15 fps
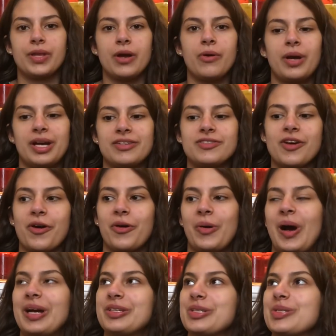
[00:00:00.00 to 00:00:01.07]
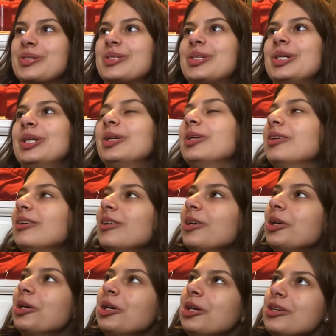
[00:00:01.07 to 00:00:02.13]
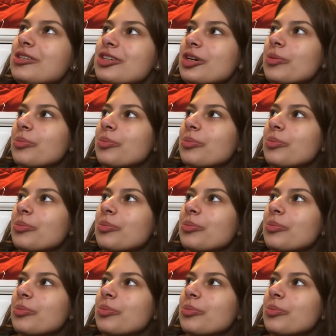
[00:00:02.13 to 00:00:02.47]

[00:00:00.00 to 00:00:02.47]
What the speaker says: Okay, so I just took